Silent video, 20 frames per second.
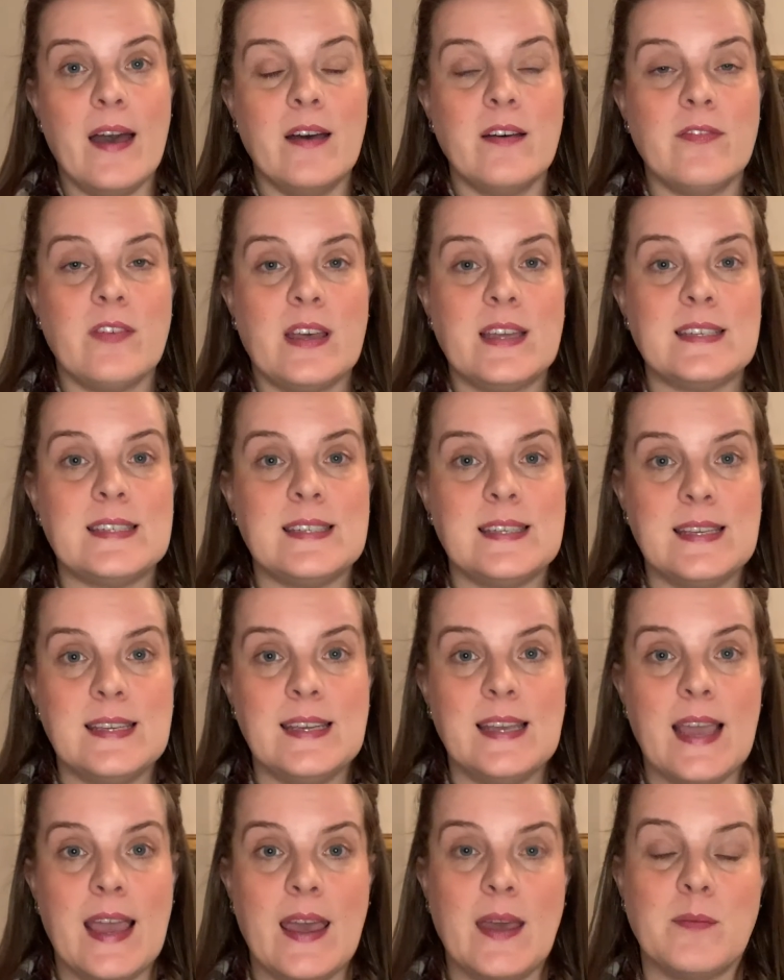a
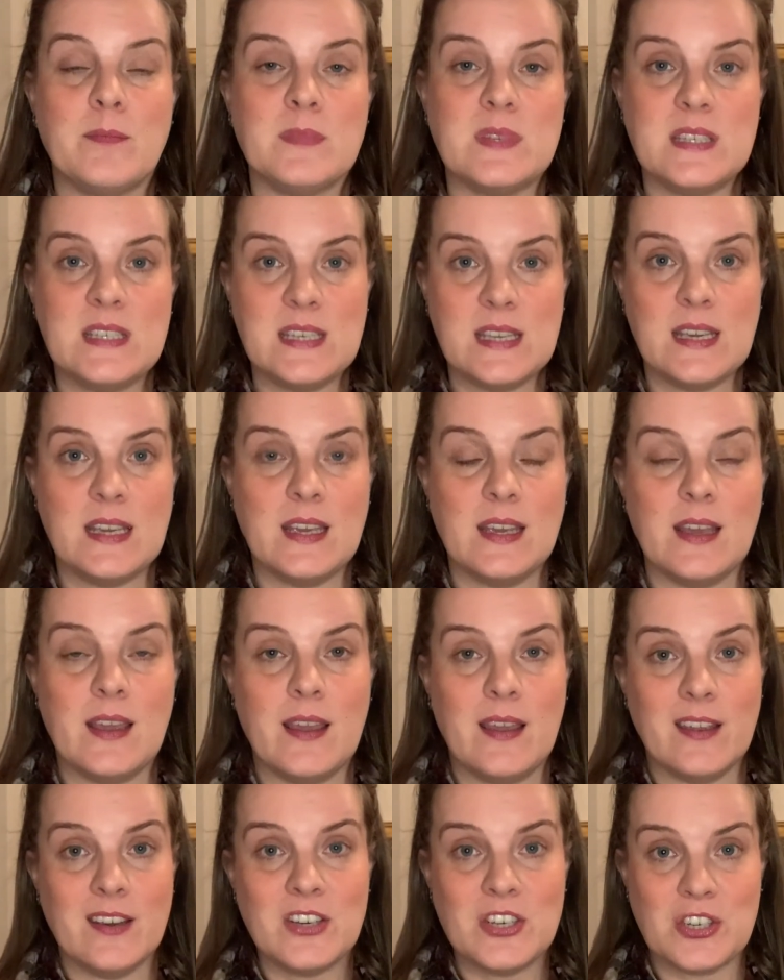TMD
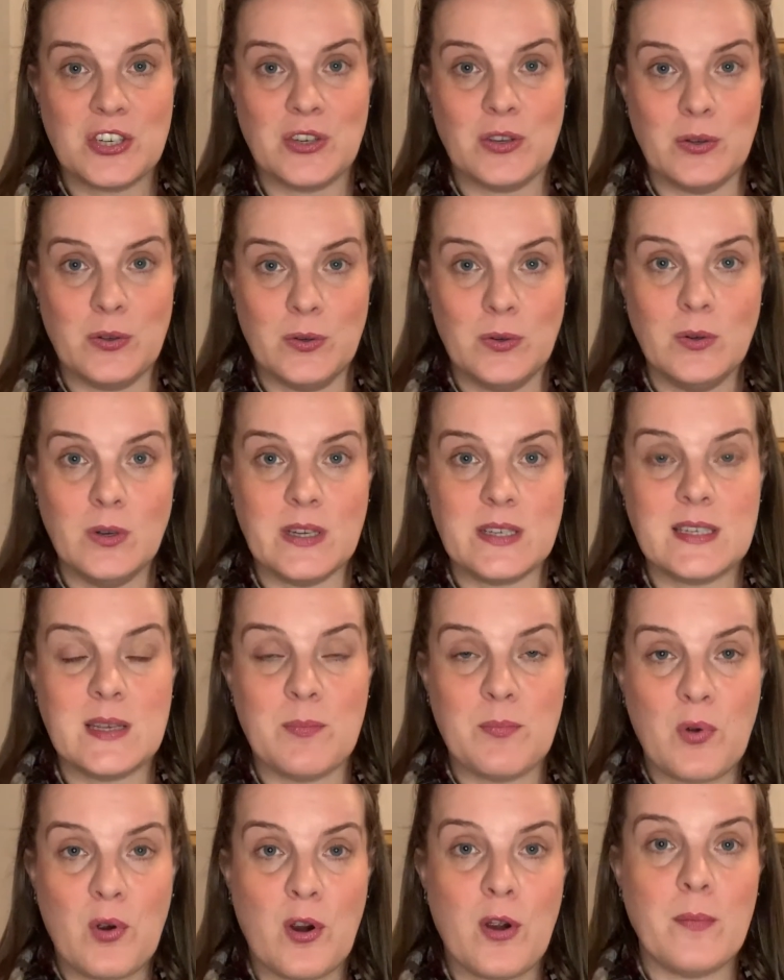issue, a
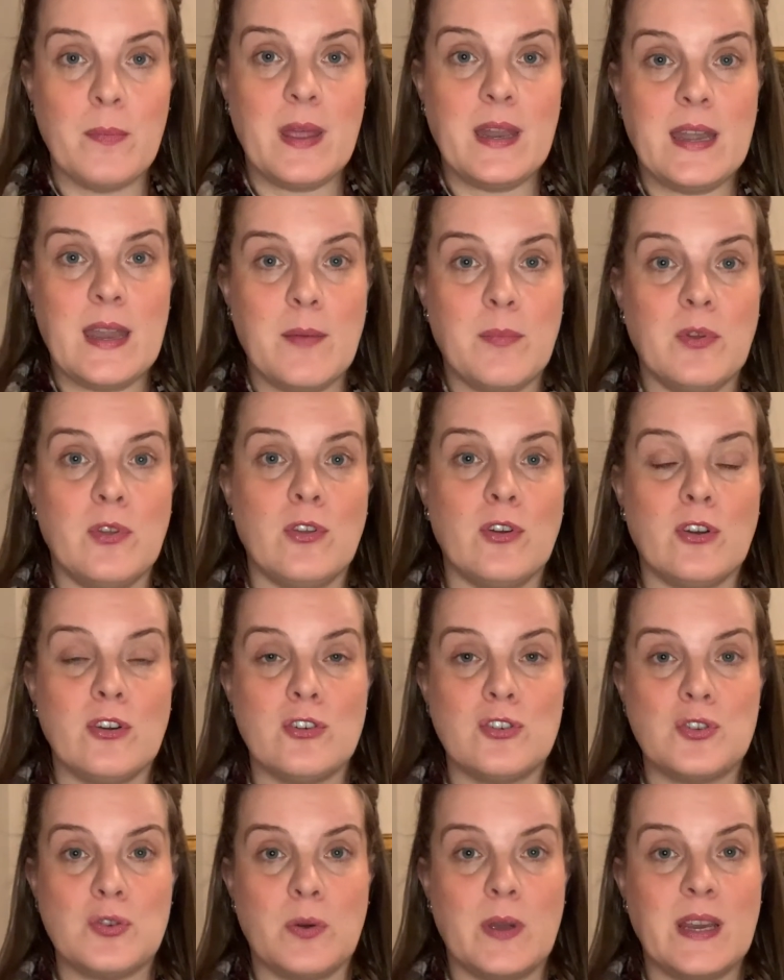
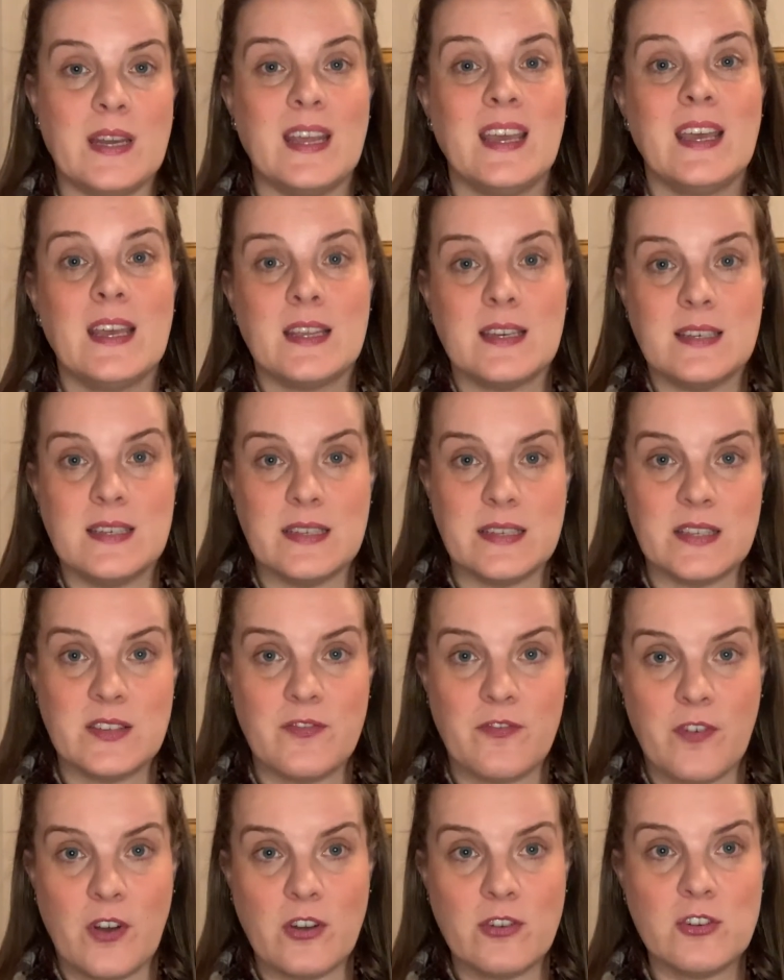temporomandibular joint
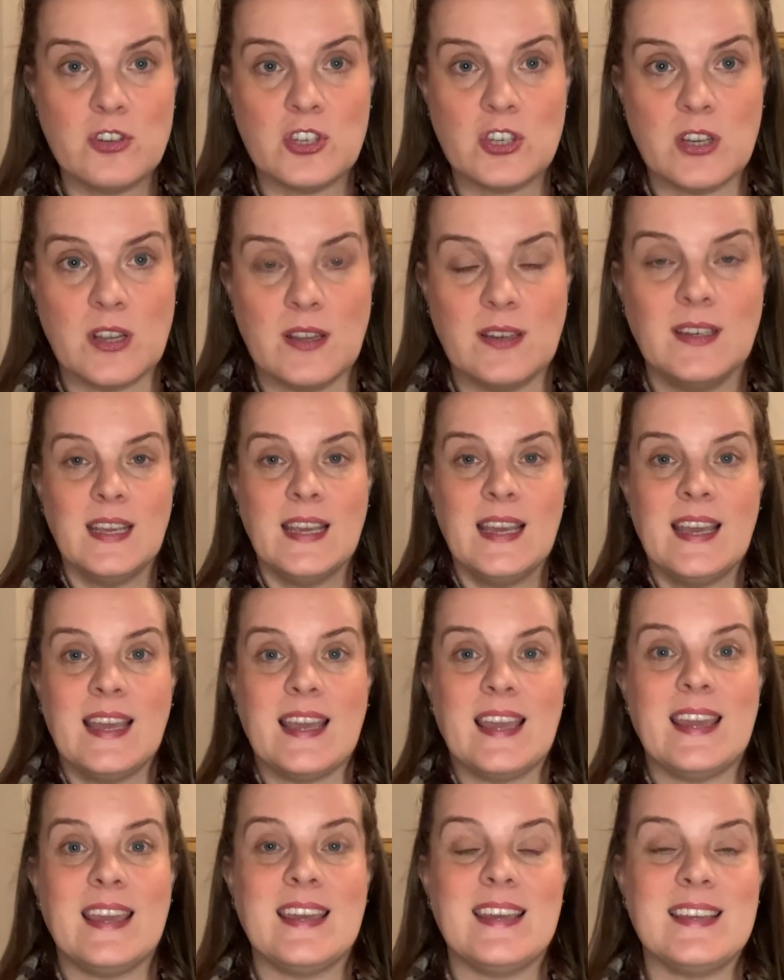dysfunction,
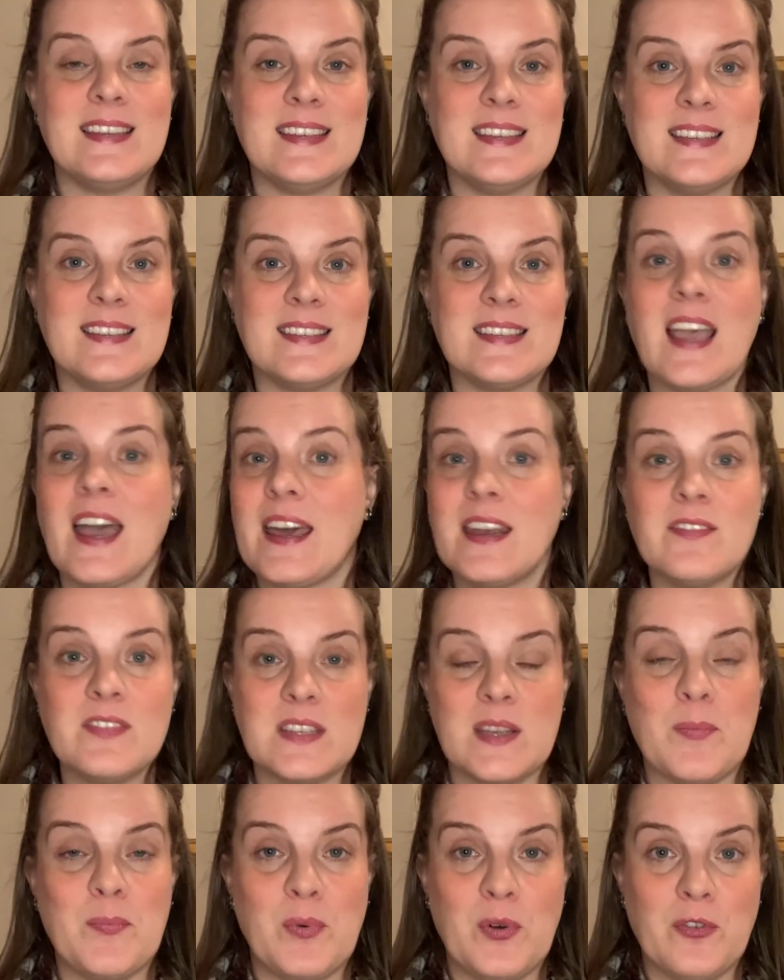is kind of
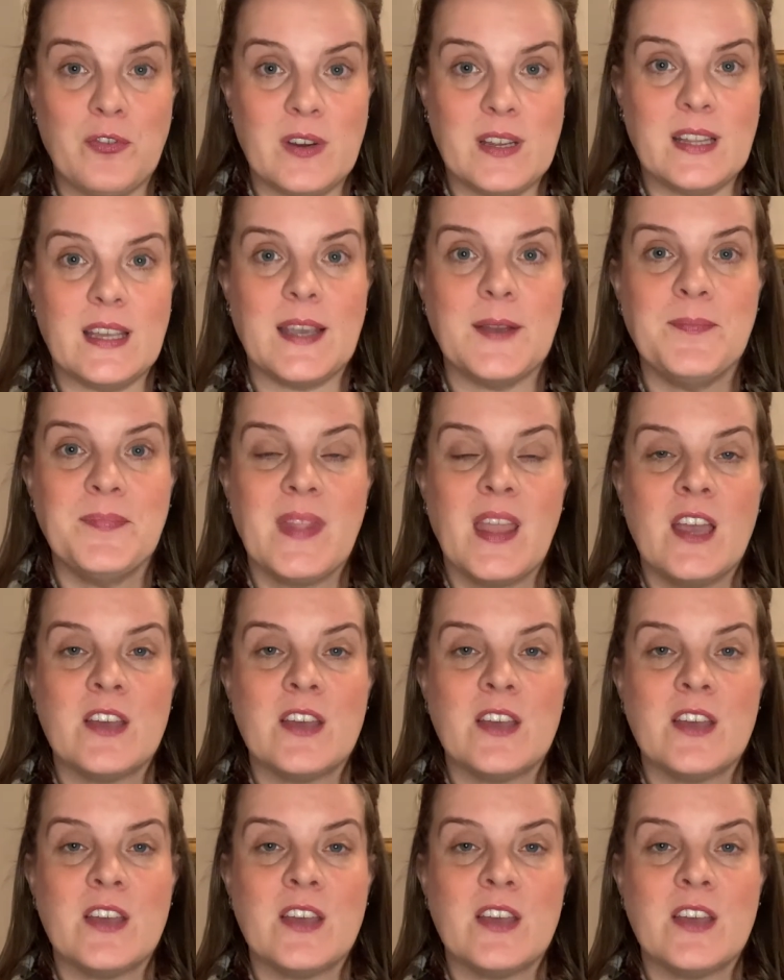simple, really.